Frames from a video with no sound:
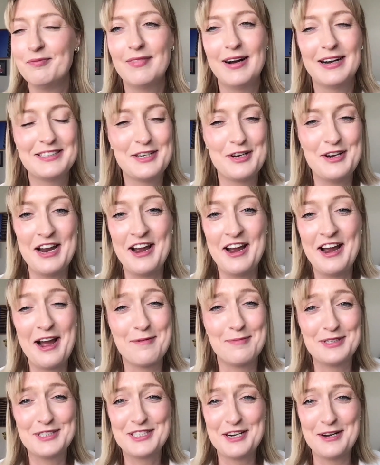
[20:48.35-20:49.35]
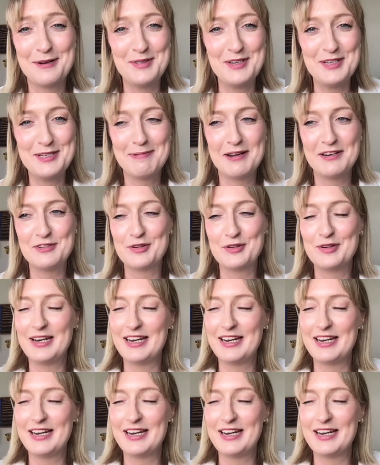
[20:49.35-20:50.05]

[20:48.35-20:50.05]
I don't know how much time you spend on